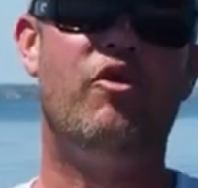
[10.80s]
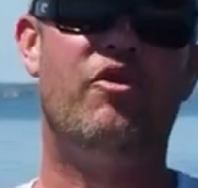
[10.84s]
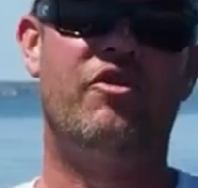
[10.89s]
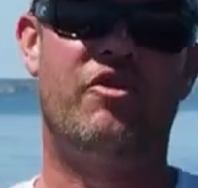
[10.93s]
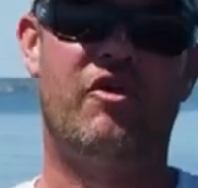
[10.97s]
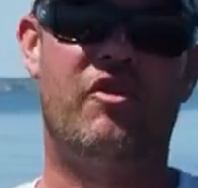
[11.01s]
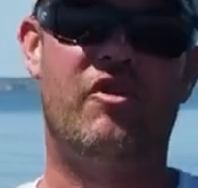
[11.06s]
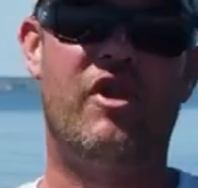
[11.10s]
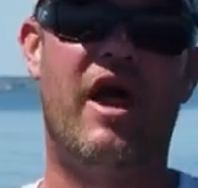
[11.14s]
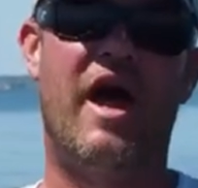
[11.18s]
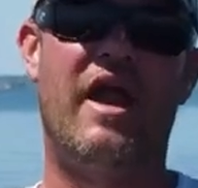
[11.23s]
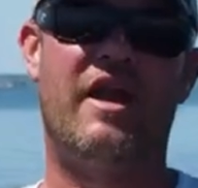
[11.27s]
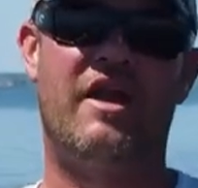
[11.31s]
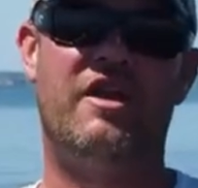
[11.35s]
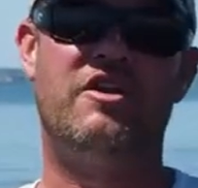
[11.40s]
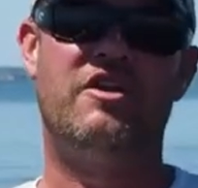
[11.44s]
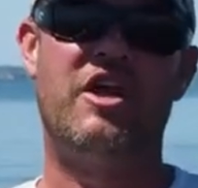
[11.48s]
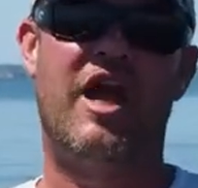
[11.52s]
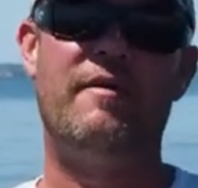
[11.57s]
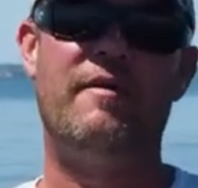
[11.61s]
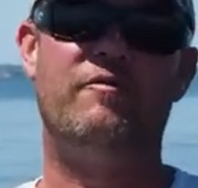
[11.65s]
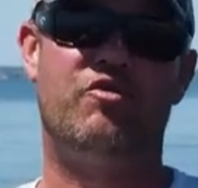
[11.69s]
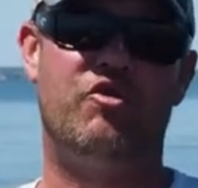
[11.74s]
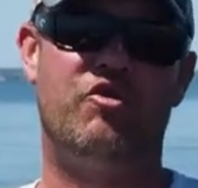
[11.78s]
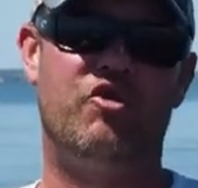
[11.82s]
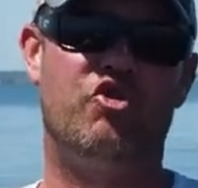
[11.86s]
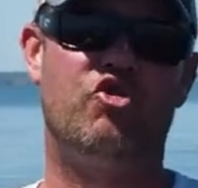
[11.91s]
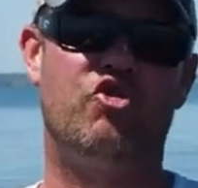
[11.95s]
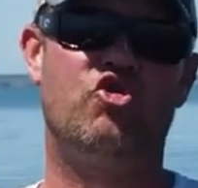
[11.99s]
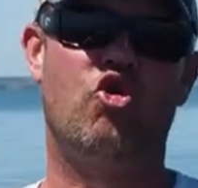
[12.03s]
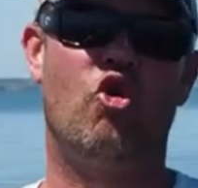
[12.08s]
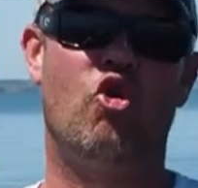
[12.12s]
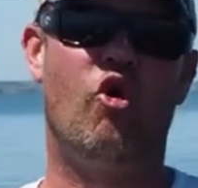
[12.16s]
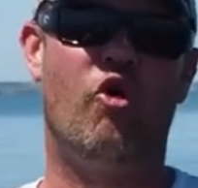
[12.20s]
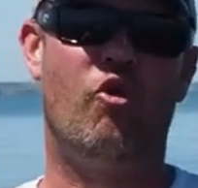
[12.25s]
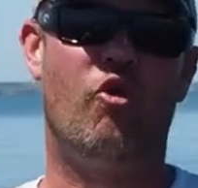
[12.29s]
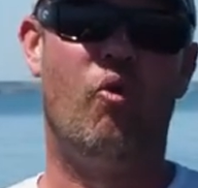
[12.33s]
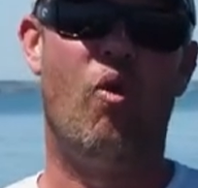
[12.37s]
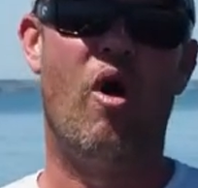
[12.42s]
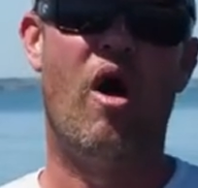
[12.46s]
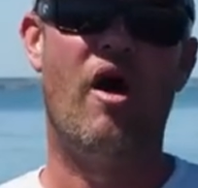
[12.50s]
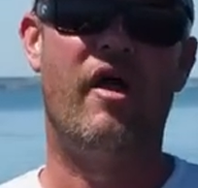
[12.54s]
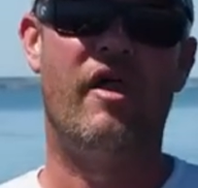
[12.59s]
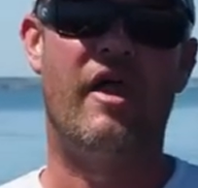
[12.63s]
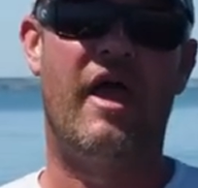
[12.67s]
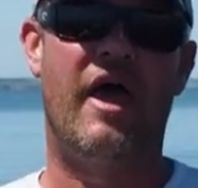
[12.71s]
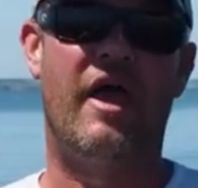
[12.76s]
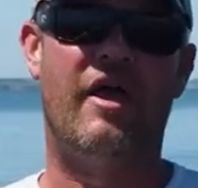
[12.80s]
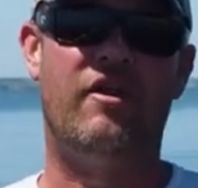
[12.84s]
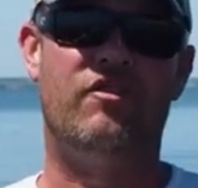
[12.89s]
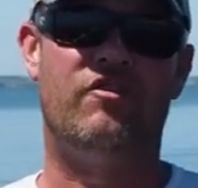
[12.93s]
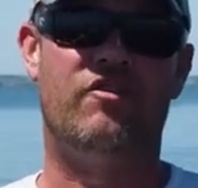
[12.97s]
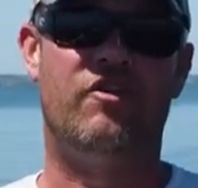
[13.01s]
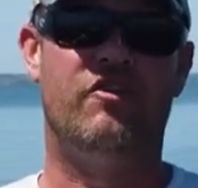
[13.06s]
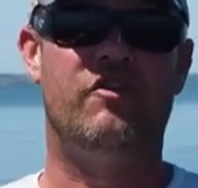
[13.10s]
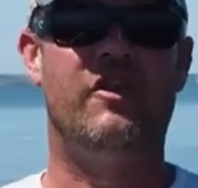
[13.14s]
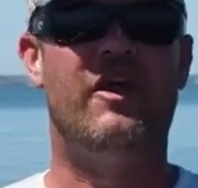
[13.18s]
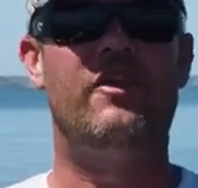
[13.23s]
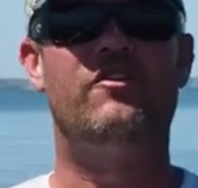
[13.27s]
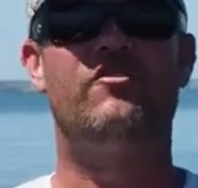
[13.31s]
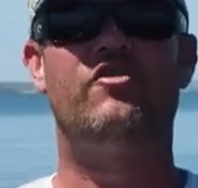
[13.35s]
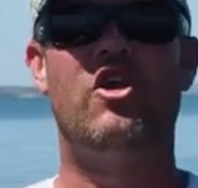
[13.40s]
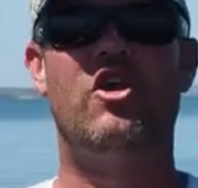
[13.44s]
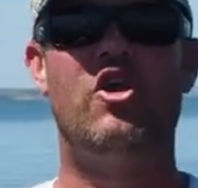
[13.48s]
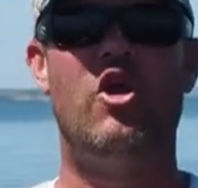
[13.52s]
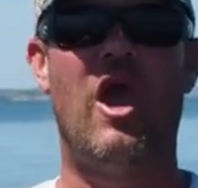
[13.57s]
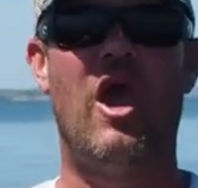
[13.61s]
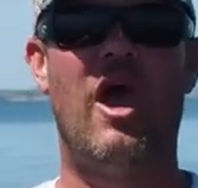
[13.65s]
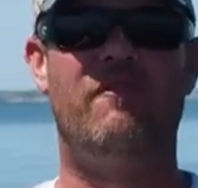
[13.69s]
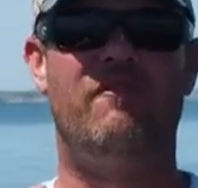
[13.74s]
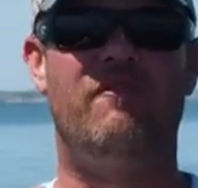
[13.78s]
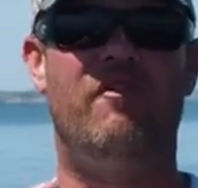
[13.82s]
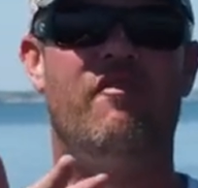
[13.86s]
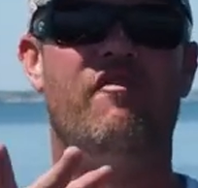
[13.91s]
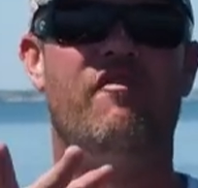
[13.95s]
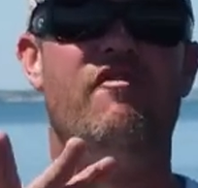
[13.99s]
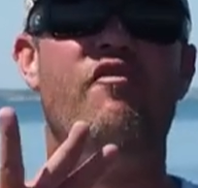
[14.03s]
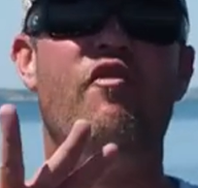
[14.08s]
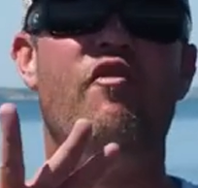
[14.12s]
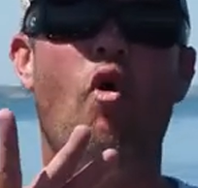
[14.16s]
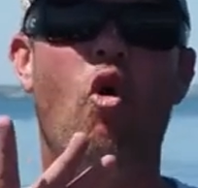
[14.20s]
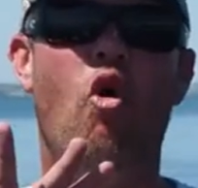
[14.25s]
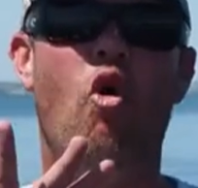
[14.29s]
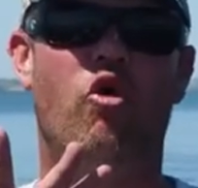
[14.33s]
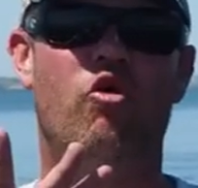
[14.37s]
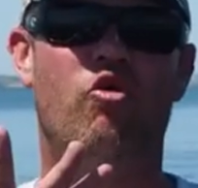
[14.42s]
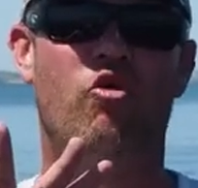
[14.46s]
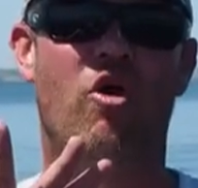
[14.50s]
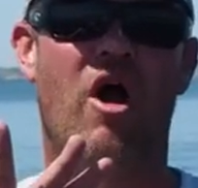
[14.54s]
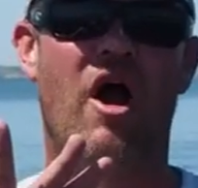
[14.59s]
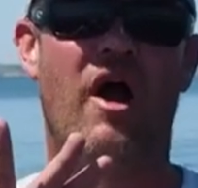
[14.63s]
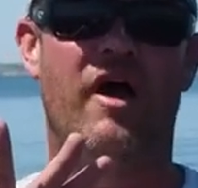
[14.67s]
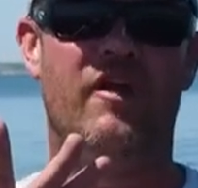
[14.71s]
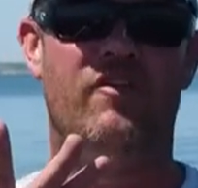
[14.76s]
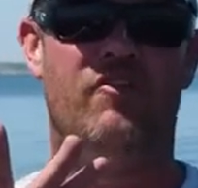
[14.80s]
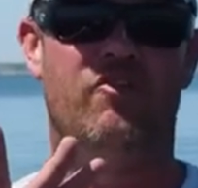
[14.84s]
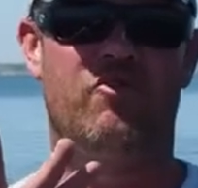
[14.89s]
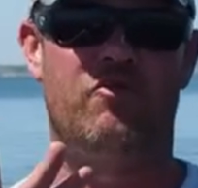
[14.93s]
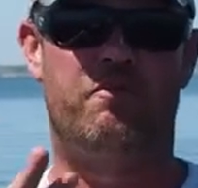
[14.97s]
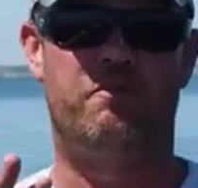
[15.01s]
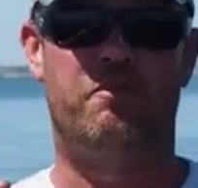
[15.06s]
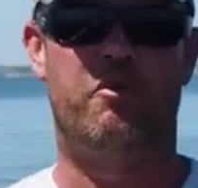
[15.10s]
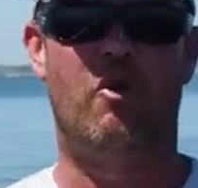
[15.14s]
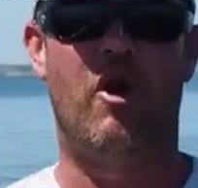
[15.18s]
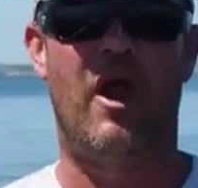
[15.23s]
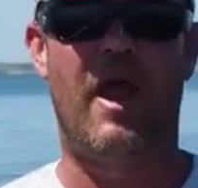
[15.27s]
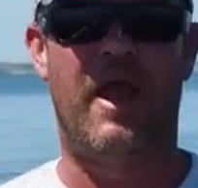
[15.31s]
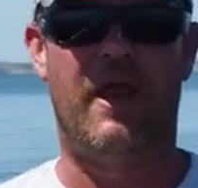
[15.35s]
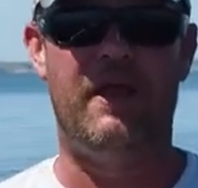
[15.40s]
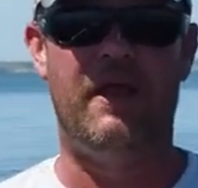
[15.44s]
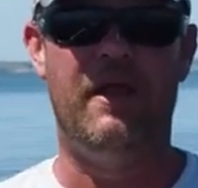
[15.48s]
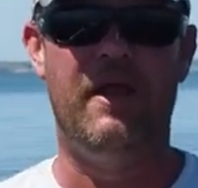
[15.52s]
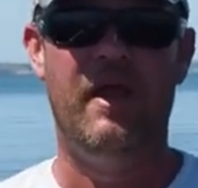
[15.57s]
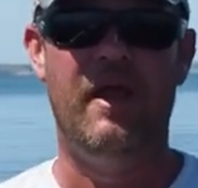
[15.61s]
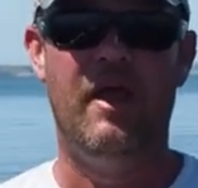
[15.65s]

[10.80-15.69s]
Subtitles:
with a lot of times when you're trolling walleyes, and let's say you have a 4-rod spread,